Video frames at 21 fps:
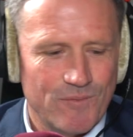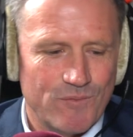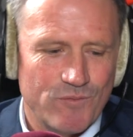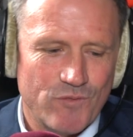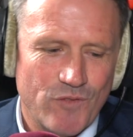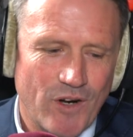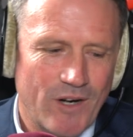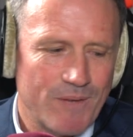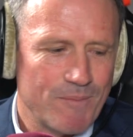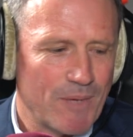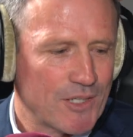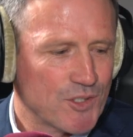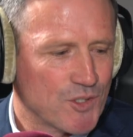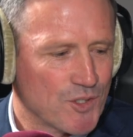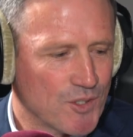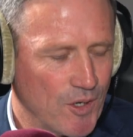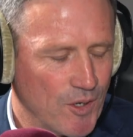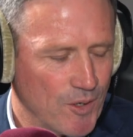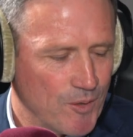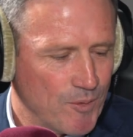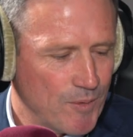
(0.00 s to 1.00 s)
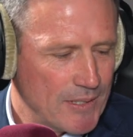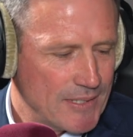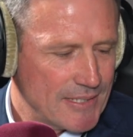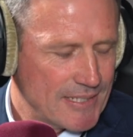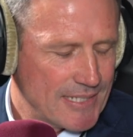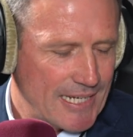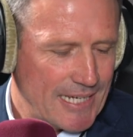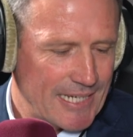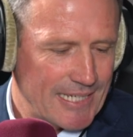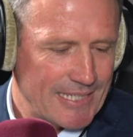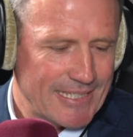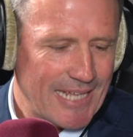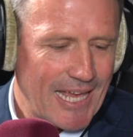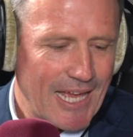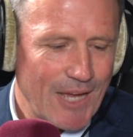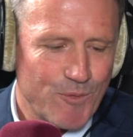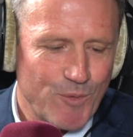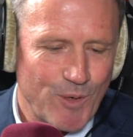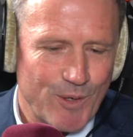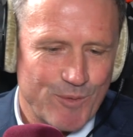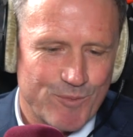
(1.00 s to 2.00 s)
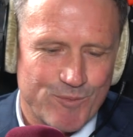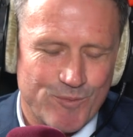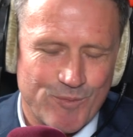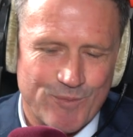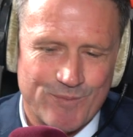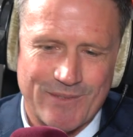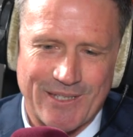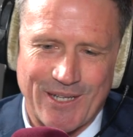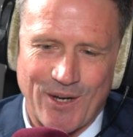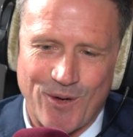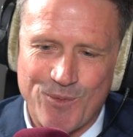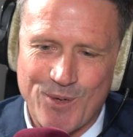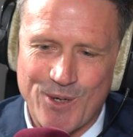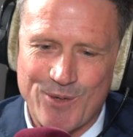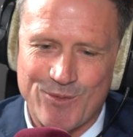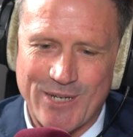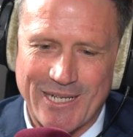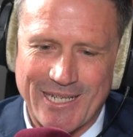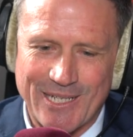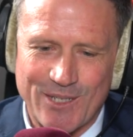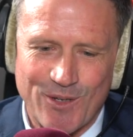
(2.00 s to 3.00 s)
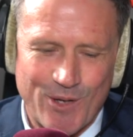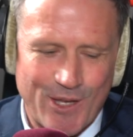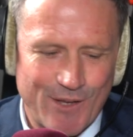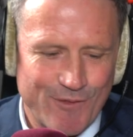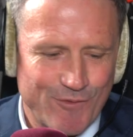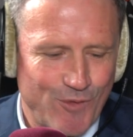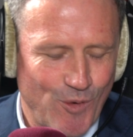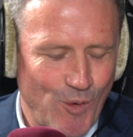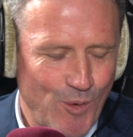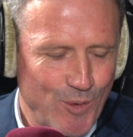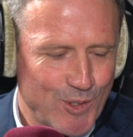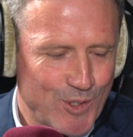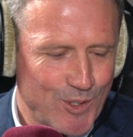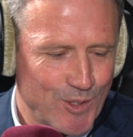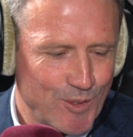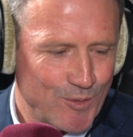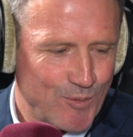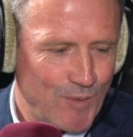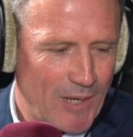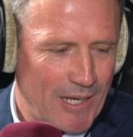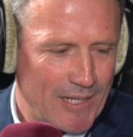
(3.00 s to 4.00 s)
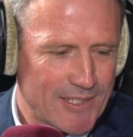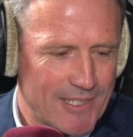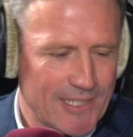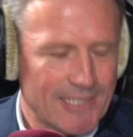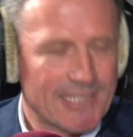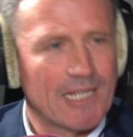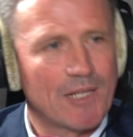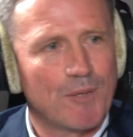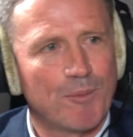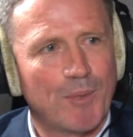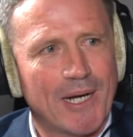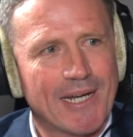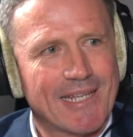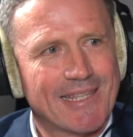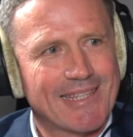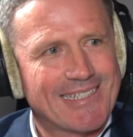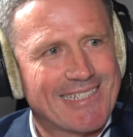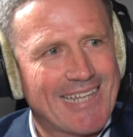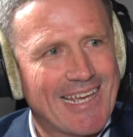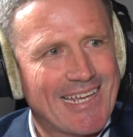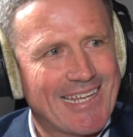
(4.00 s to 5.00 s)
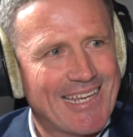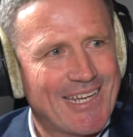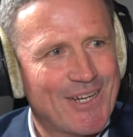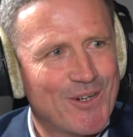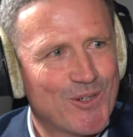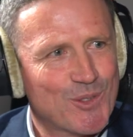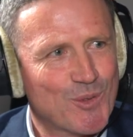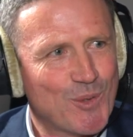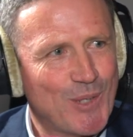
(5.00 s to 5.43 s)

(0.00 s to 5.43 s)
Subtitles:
Very much so, and we're really looking forward to celebrating the day here as